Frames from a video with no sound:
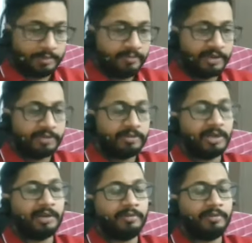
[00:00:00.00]

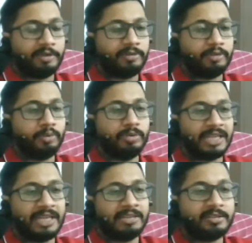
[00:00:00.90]
Differential refers to
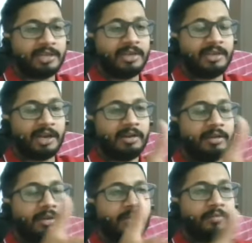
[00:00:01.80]
change data
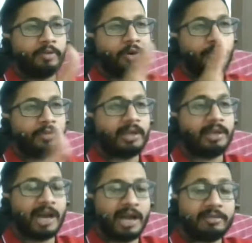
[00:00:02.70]
from the
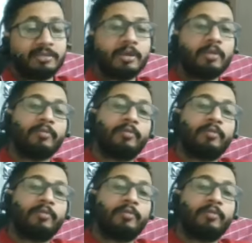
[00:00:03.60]
last full